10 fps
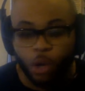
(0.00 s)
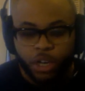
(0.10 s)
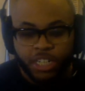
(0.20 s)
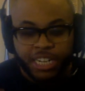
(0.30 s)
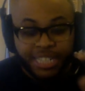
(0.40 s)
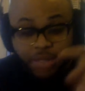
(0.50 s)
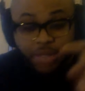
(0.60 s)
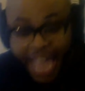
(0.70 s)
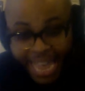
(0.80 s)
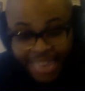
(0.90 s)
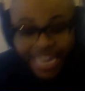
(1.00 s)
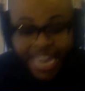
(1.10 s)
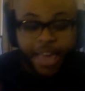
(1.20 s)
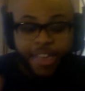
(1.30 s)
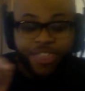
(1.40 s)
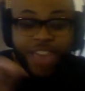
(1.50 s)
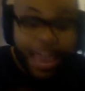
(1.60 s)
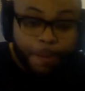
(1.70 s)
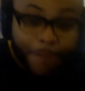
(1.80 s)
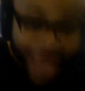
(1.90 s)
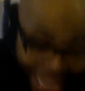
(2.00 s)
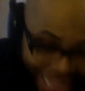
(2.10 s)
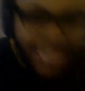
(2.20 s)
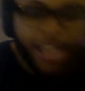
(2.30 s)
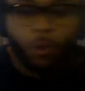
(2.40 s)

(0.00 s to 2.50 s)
She tells Haley that Bailey and